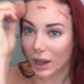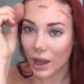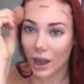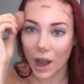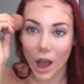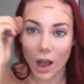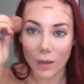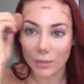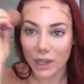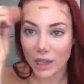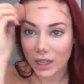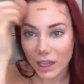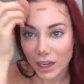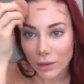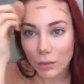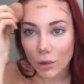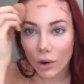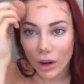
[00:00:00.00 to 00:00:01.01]
um,
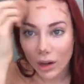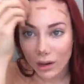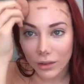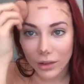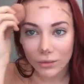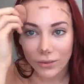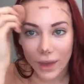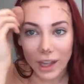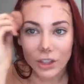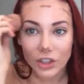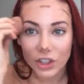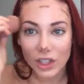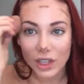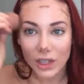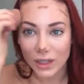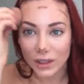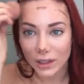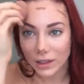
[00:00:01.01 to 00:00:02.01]
eating more
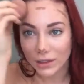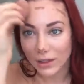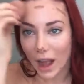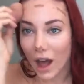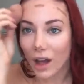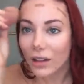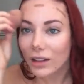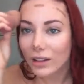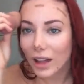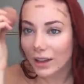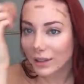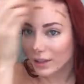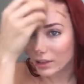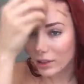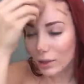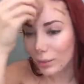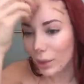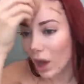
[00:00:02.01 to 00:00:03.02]
veggies and alkalizing
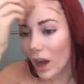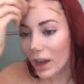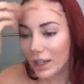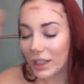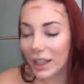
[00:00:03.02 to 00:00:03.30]
your body.